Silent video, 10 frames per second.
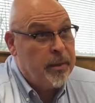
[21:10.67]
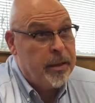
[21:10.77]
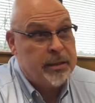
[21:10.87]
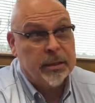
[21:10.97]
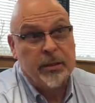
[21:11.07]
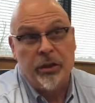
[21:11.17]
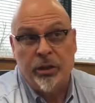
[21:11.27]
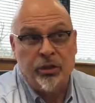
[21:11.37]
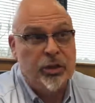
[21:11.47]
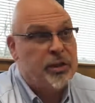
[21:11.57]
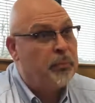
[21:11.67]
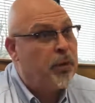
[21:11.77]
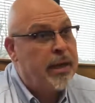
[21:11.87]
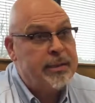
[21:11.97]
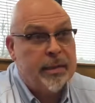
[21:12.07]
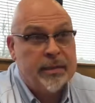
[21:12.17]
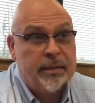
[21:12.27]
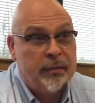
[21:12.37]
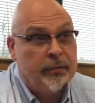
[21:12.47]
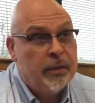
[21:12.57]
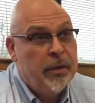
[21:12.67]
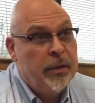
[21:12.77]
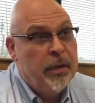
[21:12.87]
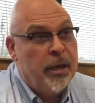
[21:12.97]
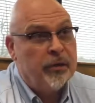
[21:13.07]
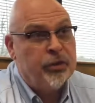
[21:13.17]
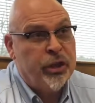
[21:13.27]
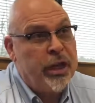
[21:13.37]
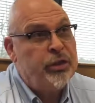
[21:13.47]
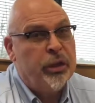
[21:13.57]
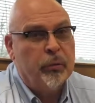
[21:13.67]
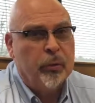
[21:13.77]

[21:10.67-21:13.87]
It's just a process of changing.